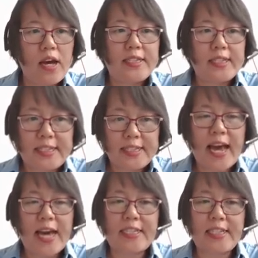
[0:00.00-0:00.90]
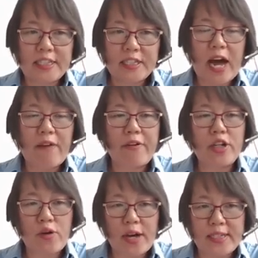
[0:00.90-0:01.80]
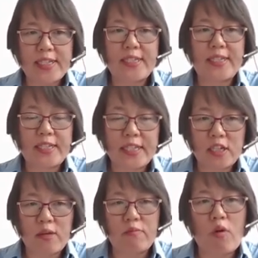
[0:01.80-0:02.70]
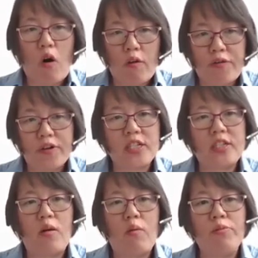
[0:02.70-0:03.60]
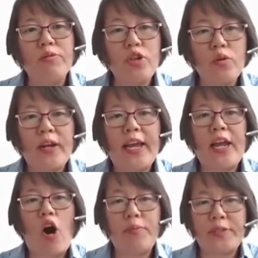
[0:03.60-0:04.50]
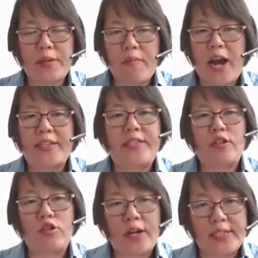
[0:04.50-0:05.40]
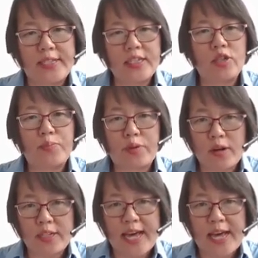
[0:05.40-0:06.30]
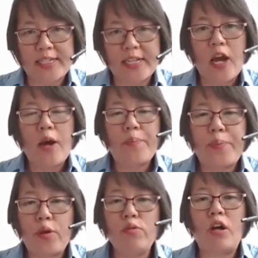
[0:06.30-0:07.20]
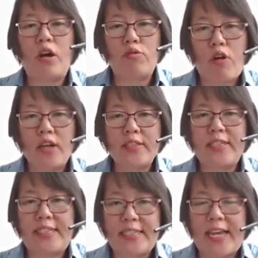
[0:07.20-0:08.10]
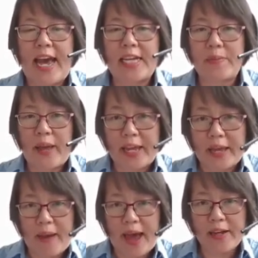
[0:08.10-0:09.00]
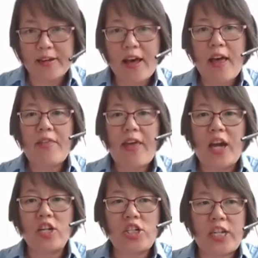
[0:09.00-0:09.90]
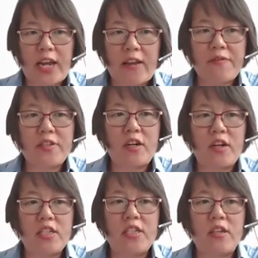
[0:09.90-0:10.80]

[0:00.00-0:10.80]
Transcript: The GS discovery transient system offers a newly optimized transient process built around GS piggyback that achieves a